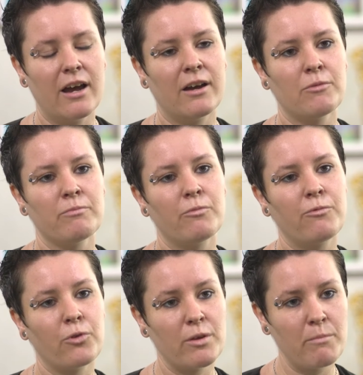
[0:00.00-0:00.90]
Um,
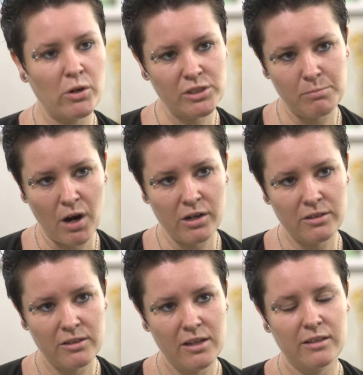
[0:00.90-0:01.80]
for the most
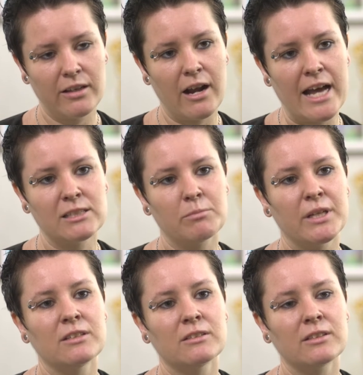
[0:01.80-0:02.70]
part, there has
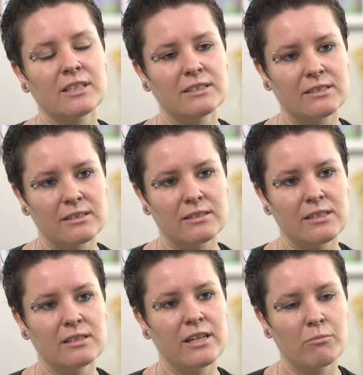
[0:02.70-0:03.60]
been
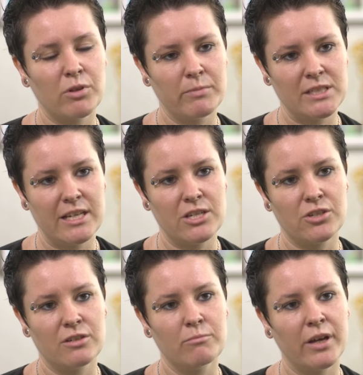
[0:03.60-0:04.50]
consistent
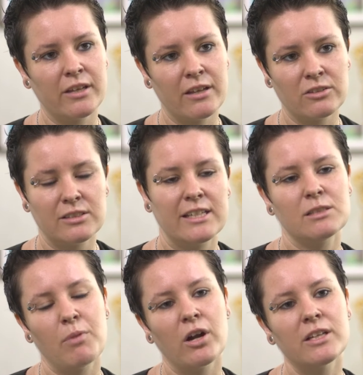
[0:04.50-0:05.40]
implementation by the other
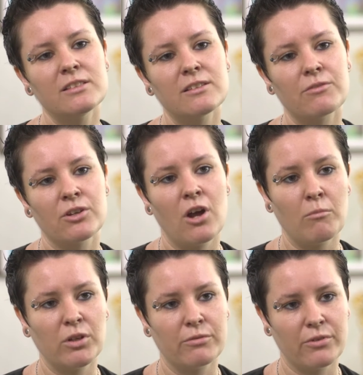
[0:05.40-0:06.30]
states' parties of their
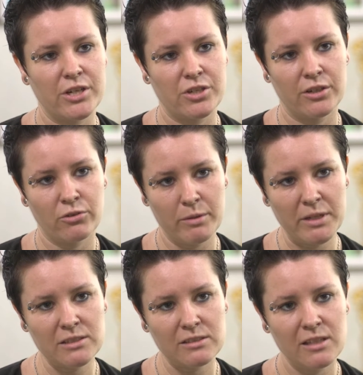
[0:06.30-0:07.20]
non-proliferation
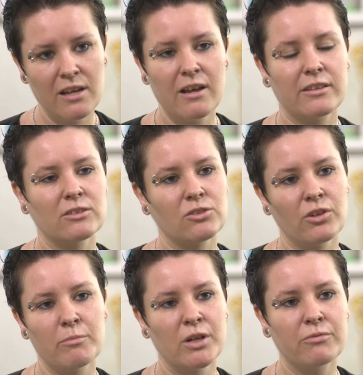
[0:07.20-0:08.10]
agreements. There's
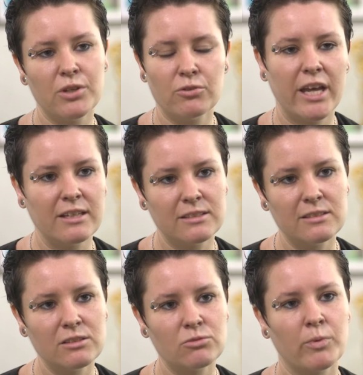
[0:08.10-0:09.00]
only been a few
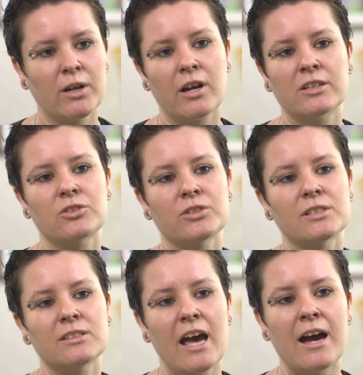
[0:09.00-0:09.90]
cases where
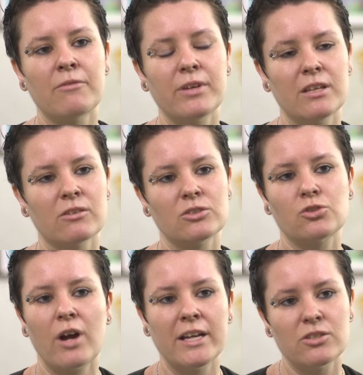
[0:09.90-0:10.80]
countries have either
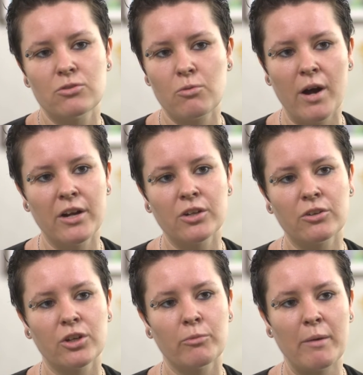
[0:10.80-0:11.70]
tried to acquire
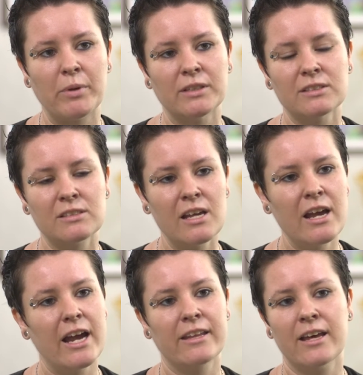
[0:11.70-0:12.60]
nuclear weapons
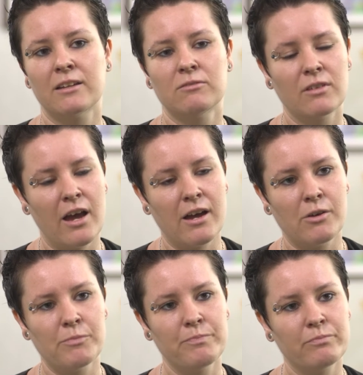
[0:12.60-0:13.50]
and then
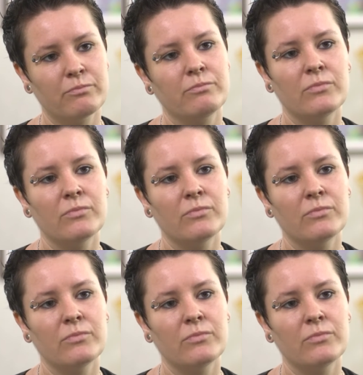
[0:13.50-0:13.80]
um,